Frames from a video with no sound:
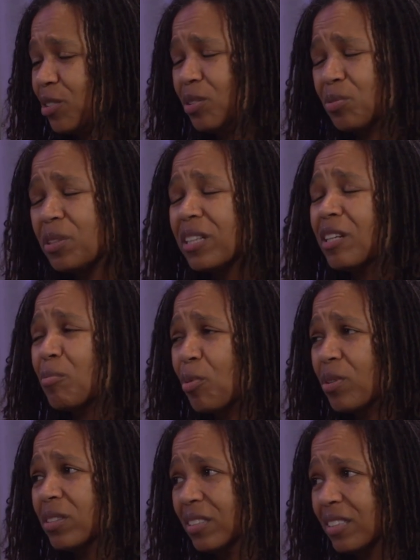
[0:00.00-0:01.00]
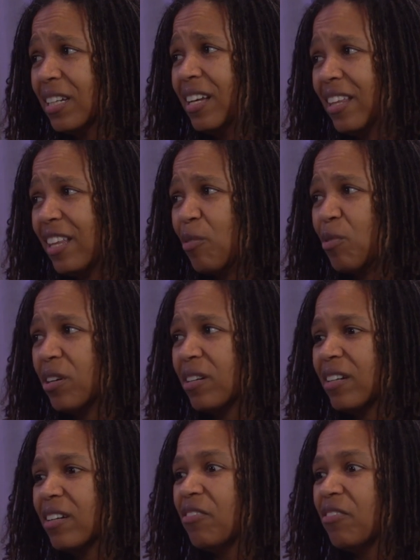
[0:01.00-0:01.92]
So it's really important that we're